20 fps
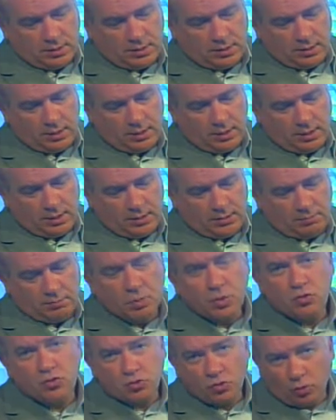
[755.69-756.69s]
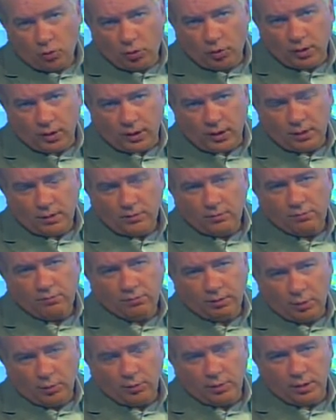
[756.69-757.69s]
a majority,
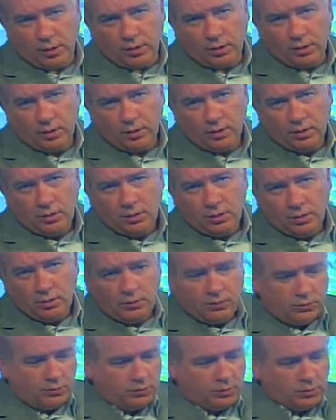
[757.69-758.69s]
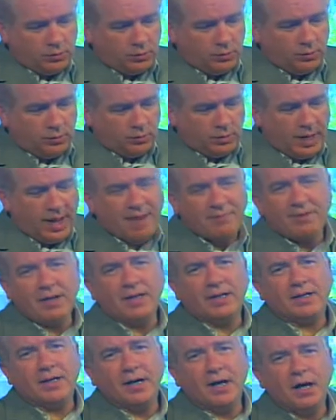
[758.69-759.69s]
voted to have a
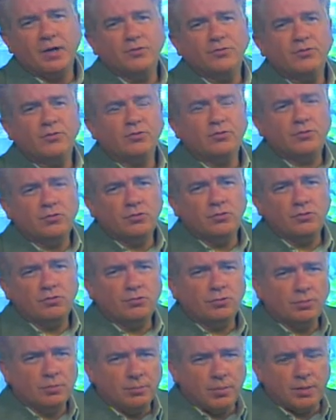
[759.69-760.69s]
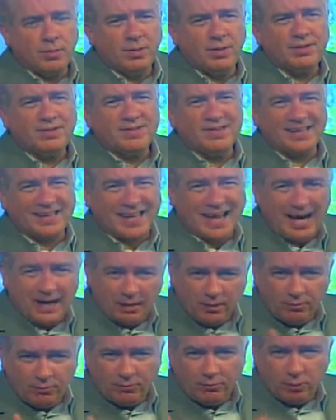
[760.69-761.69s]
constitutional amendment to the
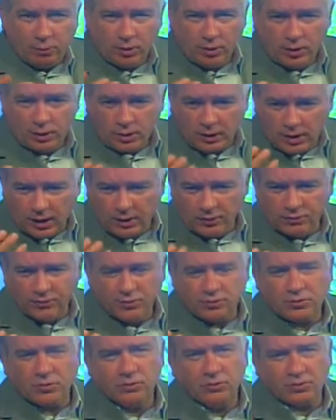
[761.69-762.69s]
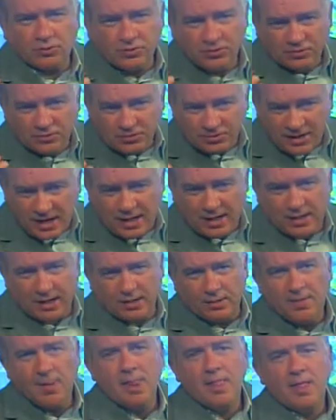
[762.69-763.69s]
California Constitution
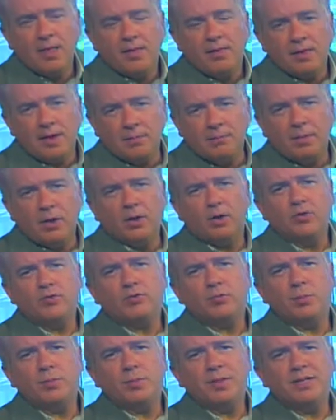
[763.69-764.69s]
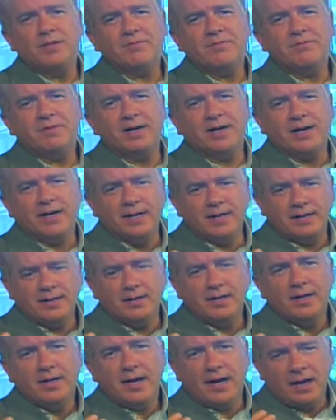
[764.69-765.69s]
stating that marriage would be
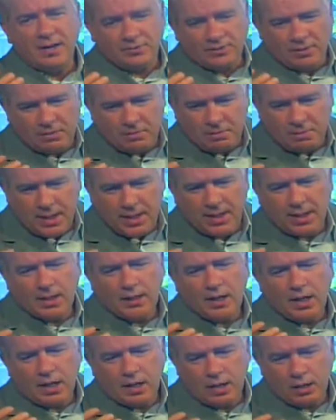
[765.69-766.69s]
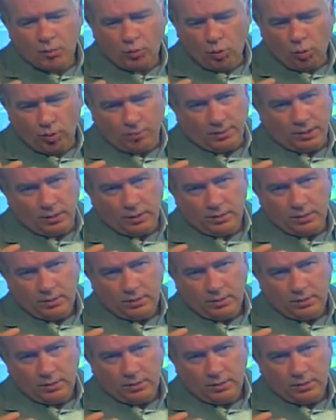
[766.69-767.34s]
defined as a man and a woman,